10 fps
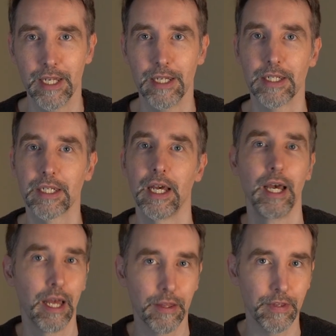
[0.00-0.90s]
is,
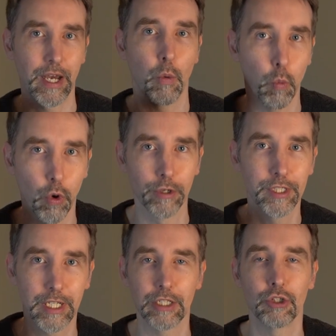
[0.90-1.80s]
that
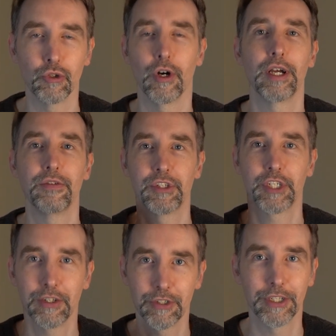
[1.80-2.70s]
wanting drive
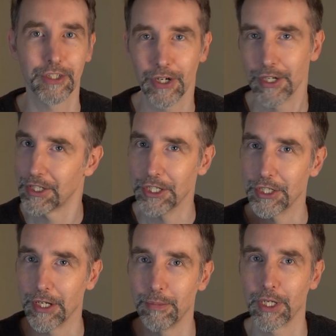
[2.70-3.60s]

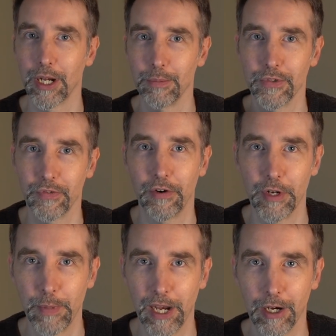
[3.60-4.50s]
sensitizes and becomes
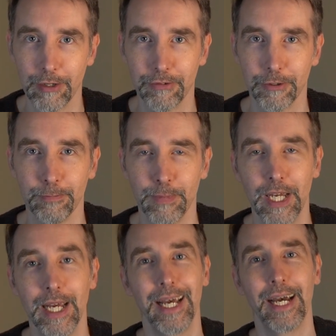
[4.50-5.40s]
very powerful.
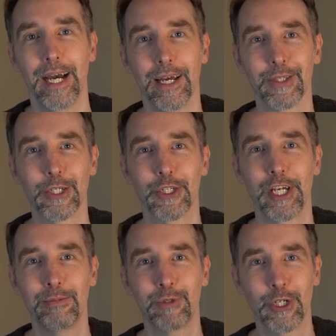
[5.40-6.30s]
At the
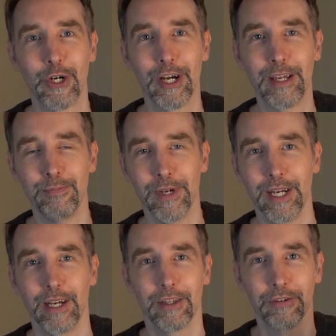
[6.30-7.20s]
same time,
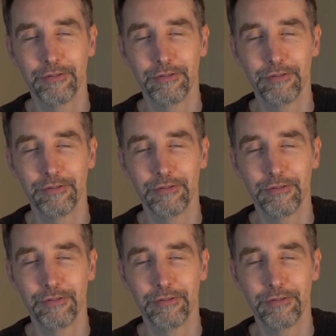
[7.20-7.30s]
the